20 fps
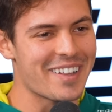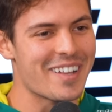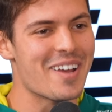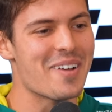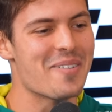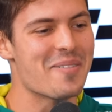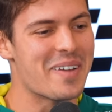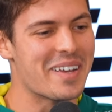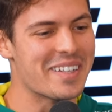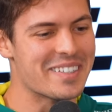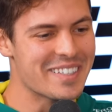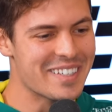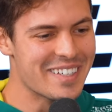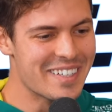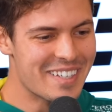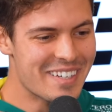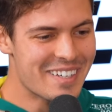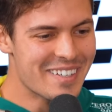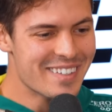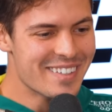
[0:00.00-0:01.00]
there, mate?
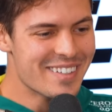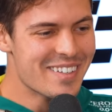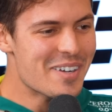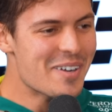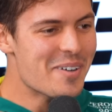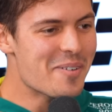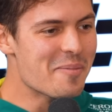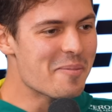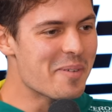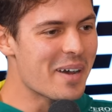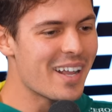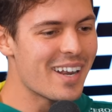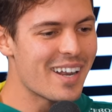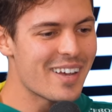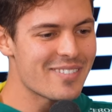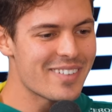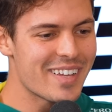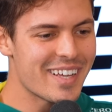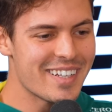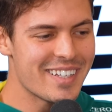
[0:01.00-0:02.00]
But I
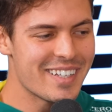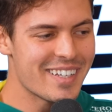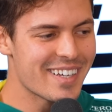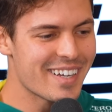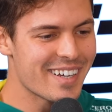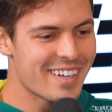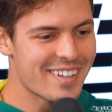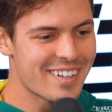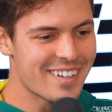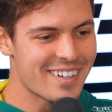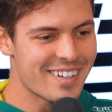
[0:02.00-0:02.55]
love the idea.